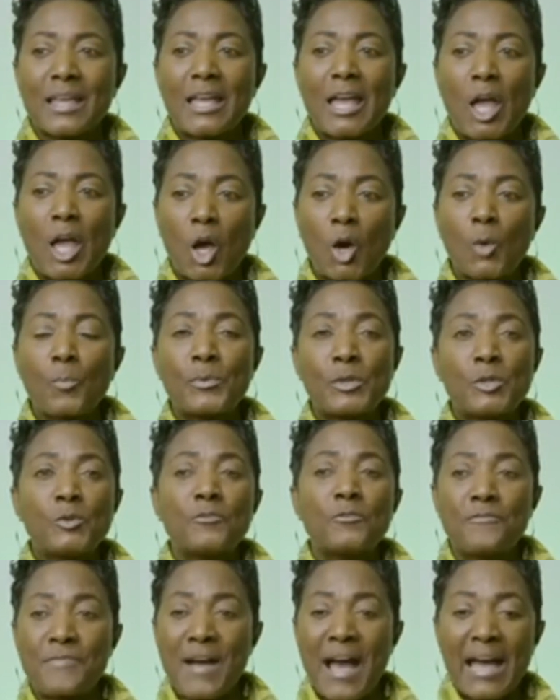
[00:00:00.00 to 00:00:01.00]
help
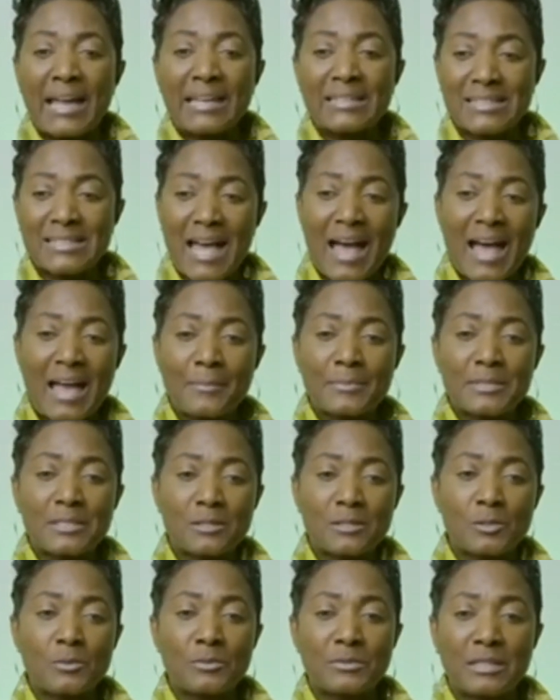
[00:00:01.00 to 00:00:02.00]
you find time to
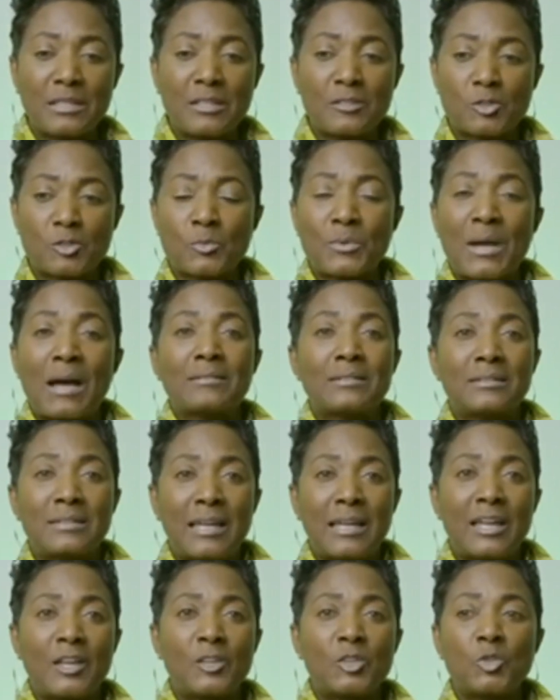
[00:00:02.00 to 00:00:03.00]
do things throughout the
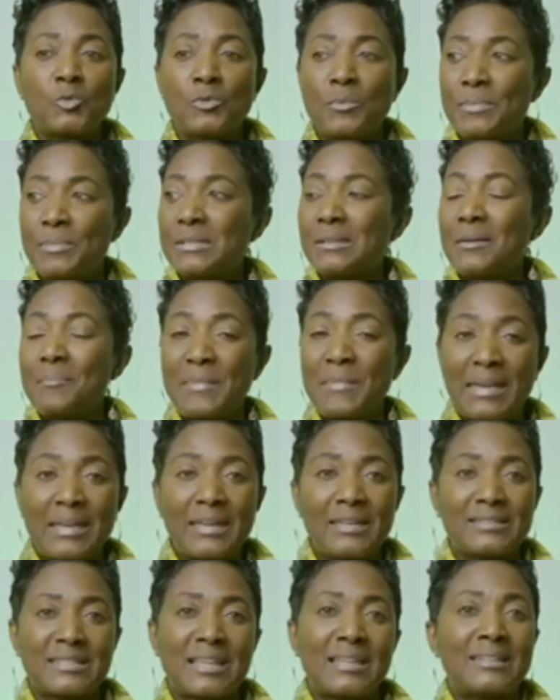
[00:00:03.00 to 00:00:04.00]
day, and you will be
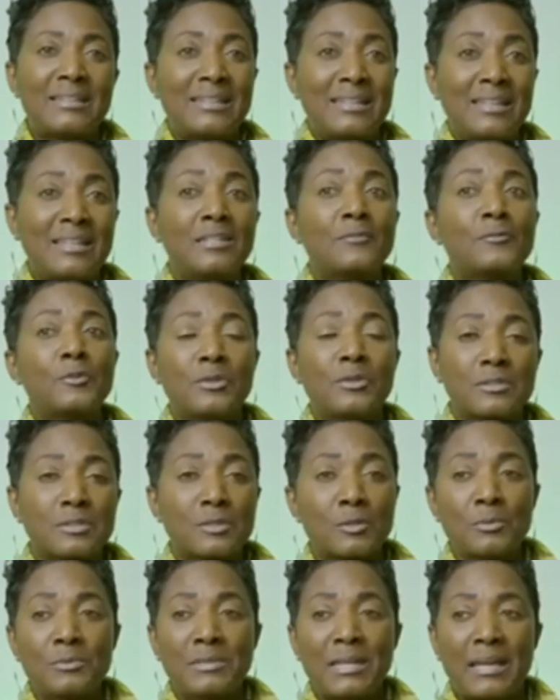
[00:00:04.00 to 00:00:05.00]
amazed at the end of your
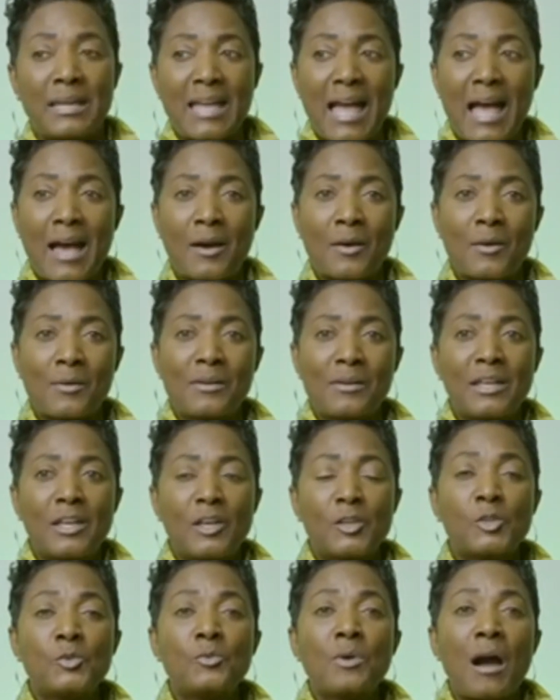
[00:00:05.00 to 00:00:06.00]
school day how
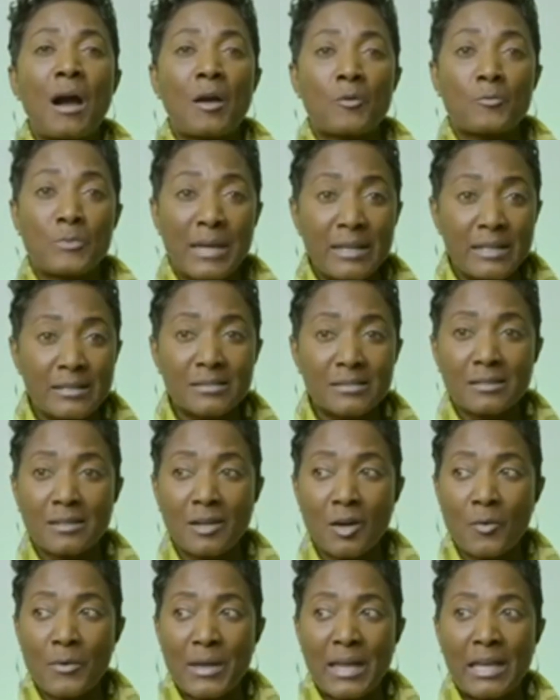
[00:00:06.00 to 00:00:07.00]
you are ready to
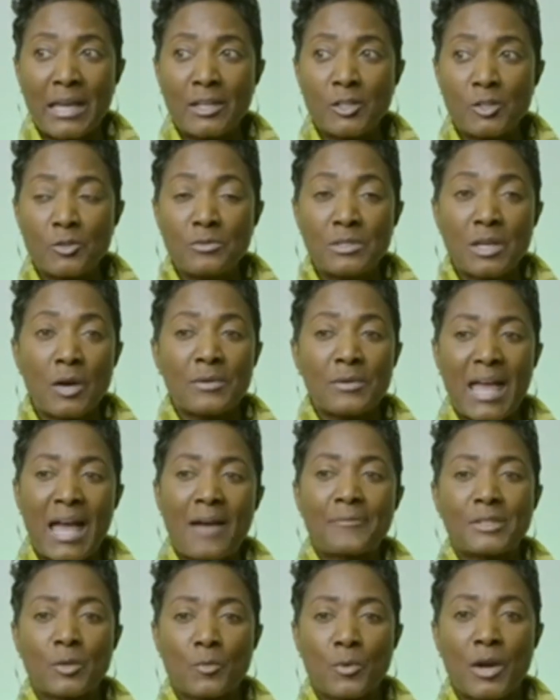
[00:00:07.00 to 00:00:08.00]
go and you don't
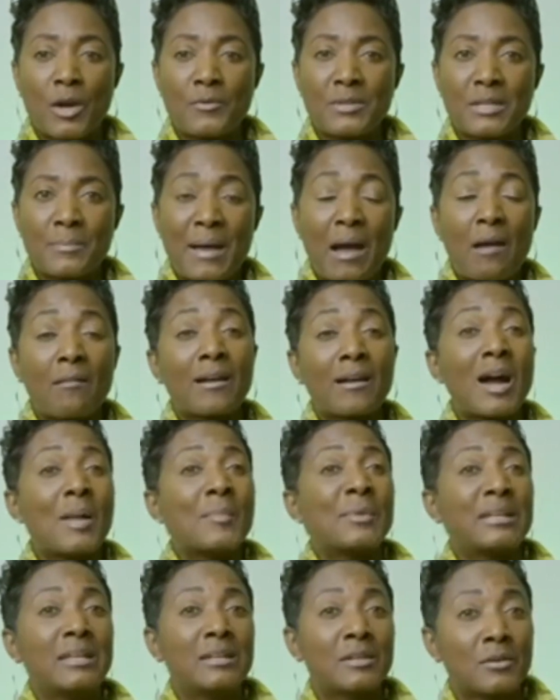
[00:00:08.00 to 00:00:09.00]
have to worry about
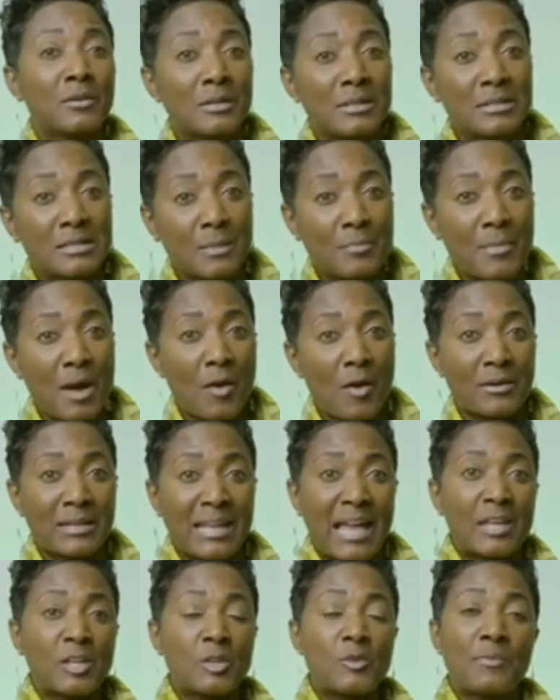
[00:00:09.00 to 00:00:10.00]
coming in early tomorrow
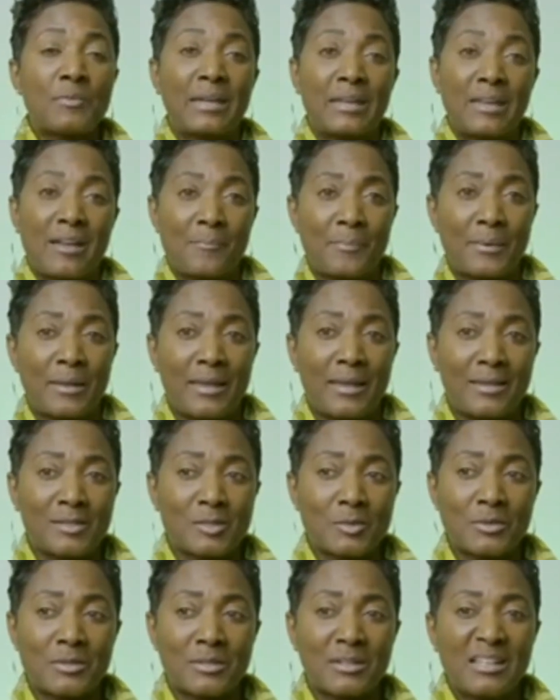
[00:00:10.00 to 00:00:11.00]
like you may have planned
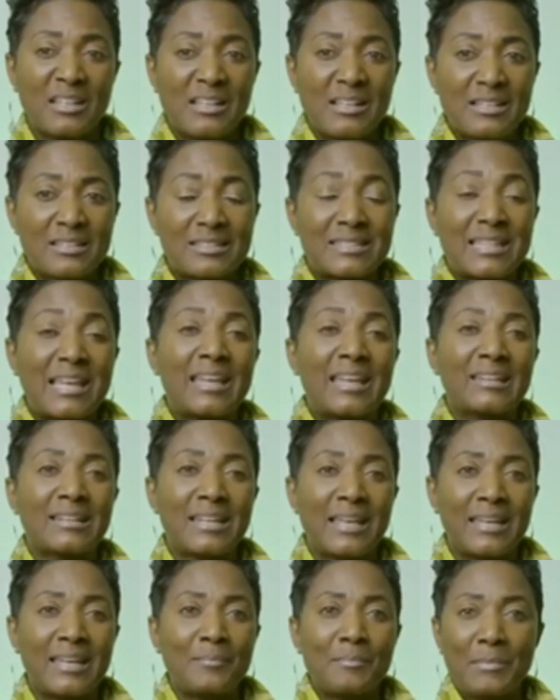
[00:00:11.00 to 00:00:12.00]
or staying
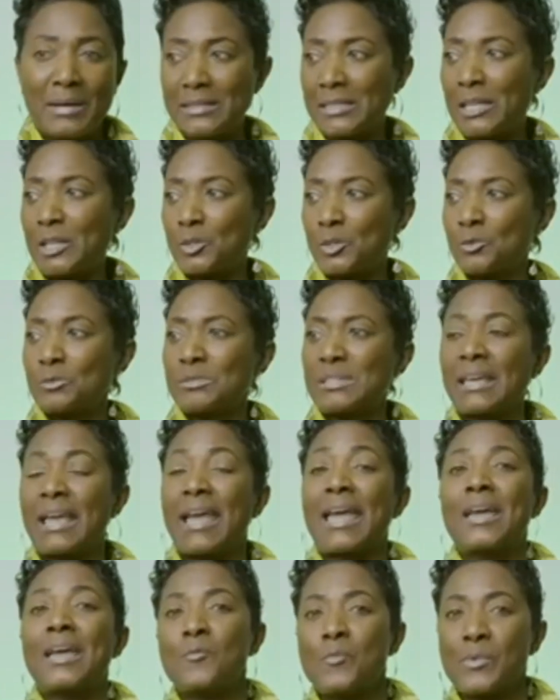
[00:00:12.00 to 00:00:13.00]
late Monday, Tuesday,
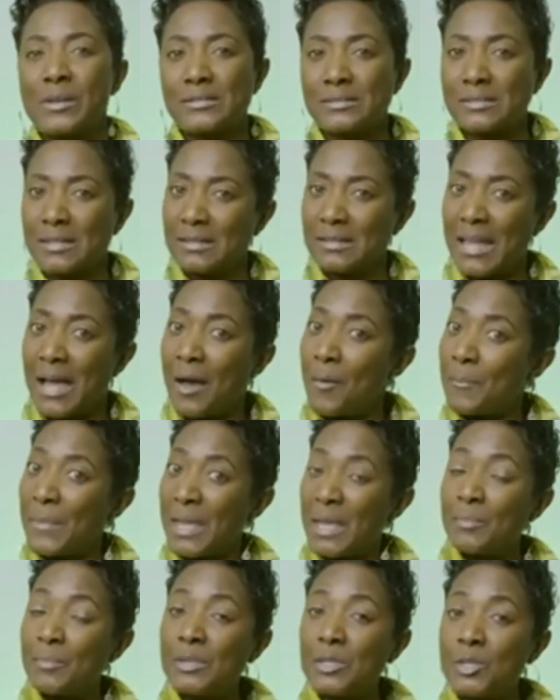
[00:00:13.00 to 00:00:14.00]
and Wednesday. Now
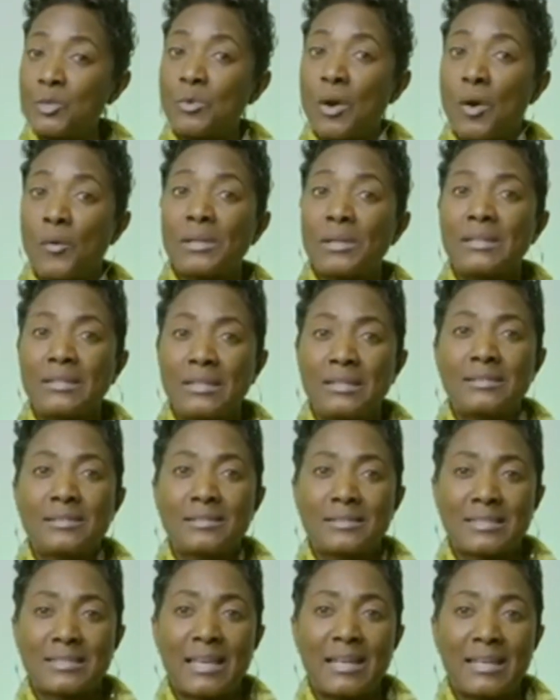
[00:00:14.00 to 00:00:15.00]
maybe you only need to
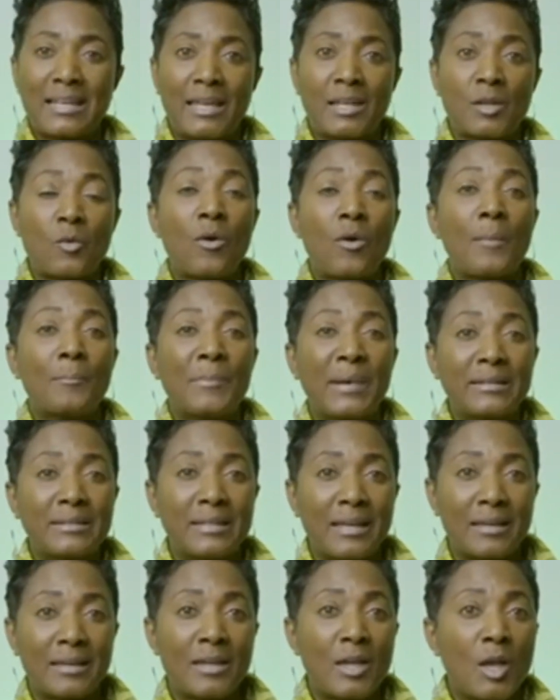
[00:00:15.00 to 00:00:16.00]
stay late on
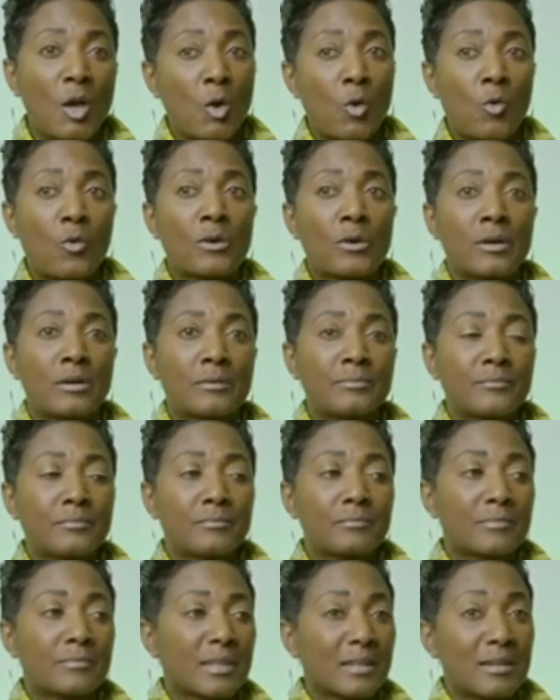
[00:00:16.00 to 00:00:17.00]
Monday or
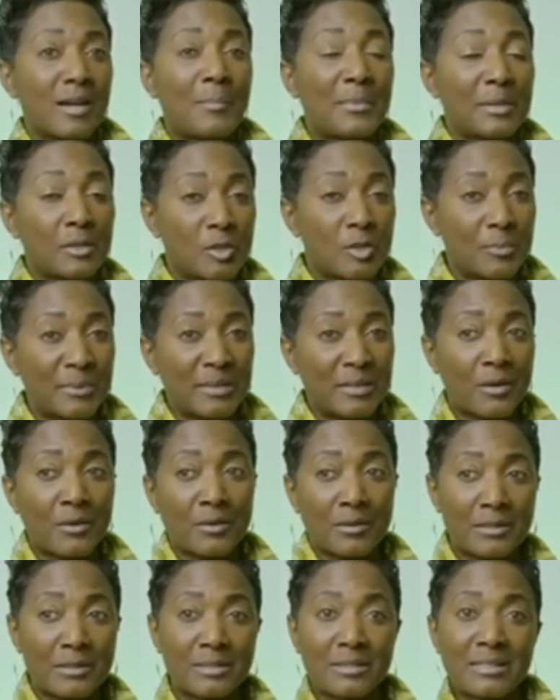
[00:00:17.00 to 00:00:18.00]
come a little bit
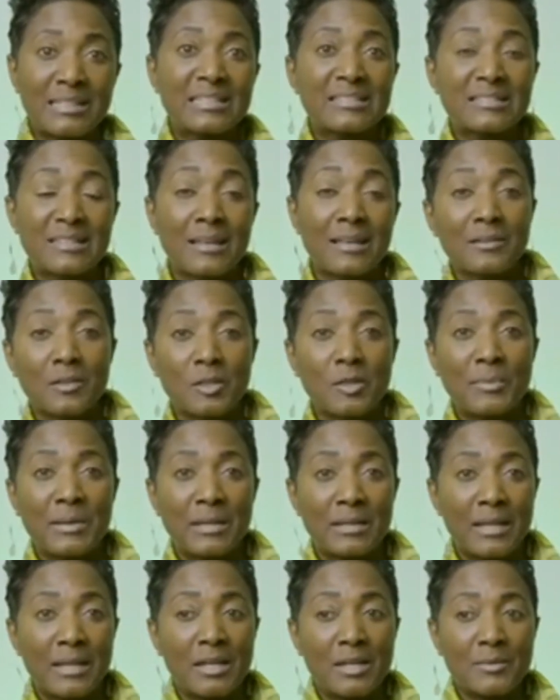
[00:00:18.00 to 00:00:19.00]
earlier and stay a little
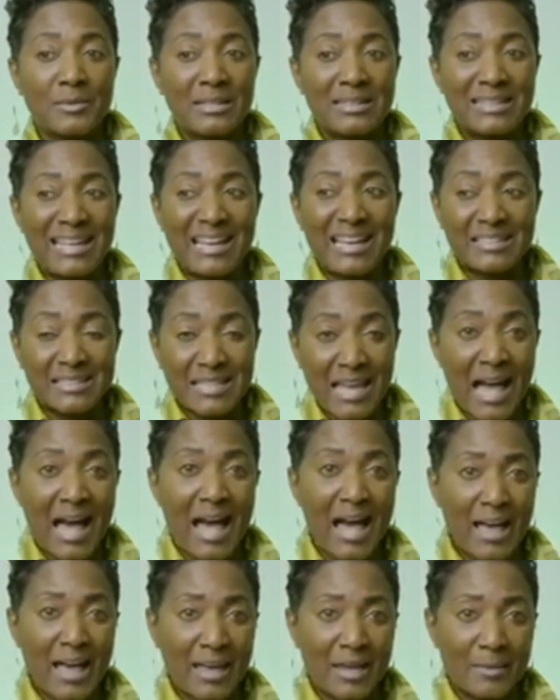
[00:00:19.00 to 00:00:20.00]
bit later. In that
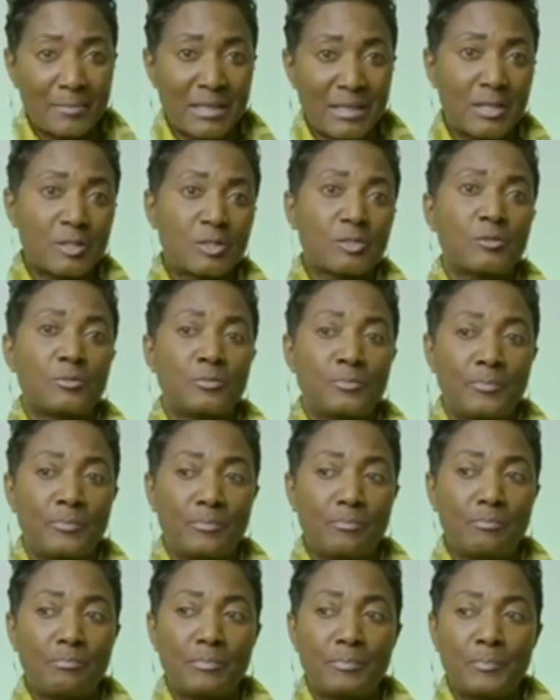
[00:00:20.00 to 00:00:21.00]
time that you
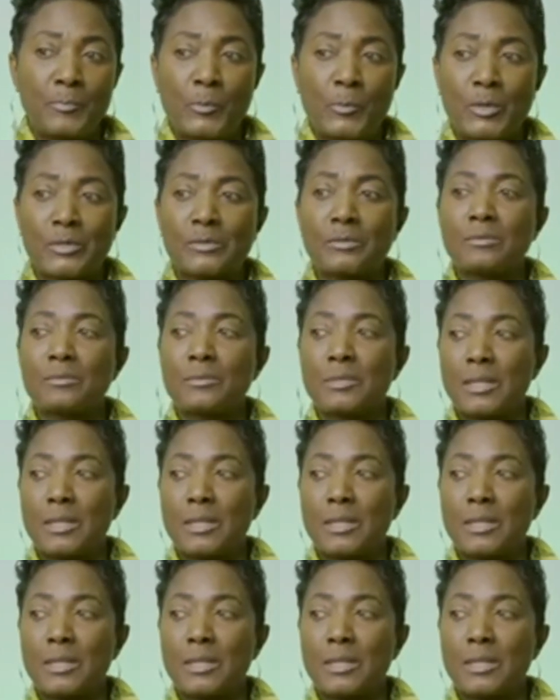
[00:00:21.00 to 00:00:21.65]
were